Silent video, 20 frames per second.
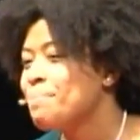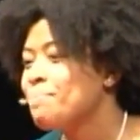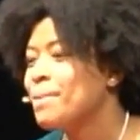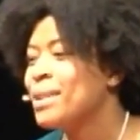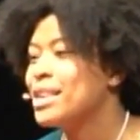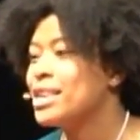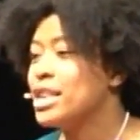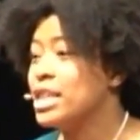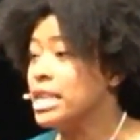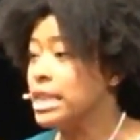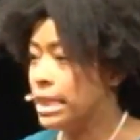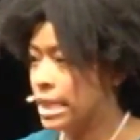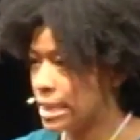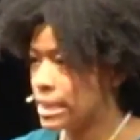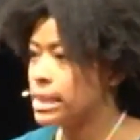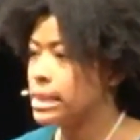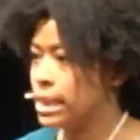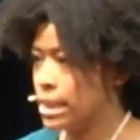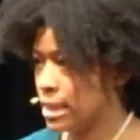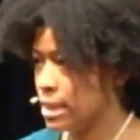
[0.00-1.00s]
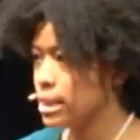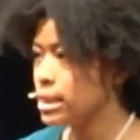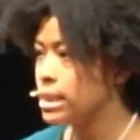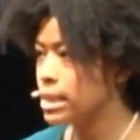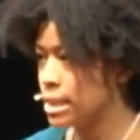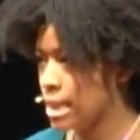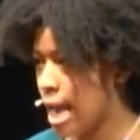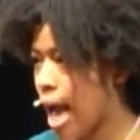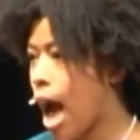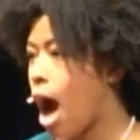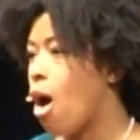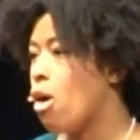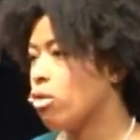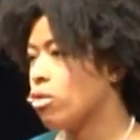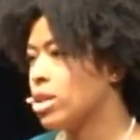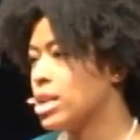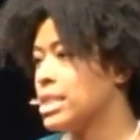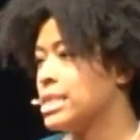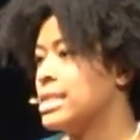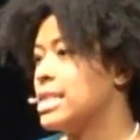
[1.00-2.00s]
But listen now,
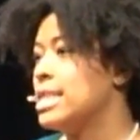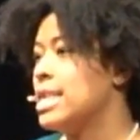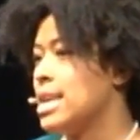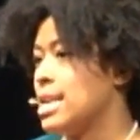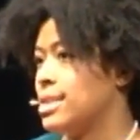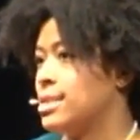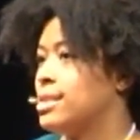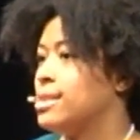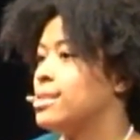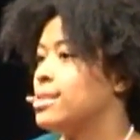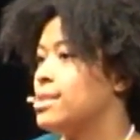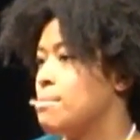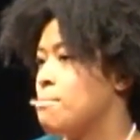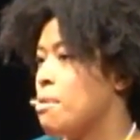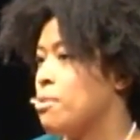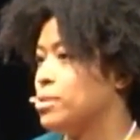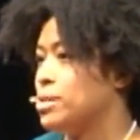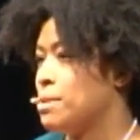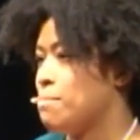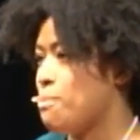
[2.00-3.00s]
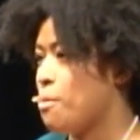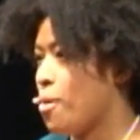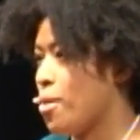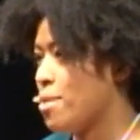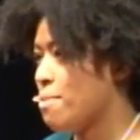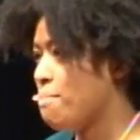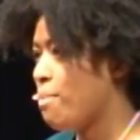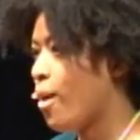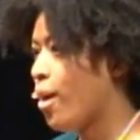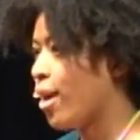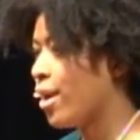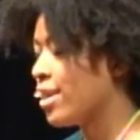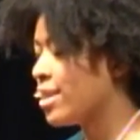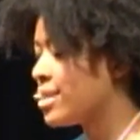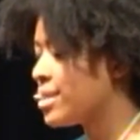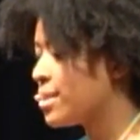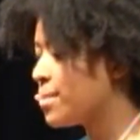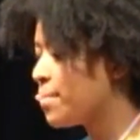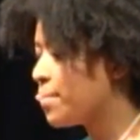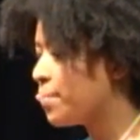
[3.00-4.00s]
because this is the most important
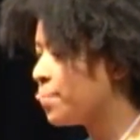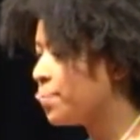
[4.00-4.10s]
part.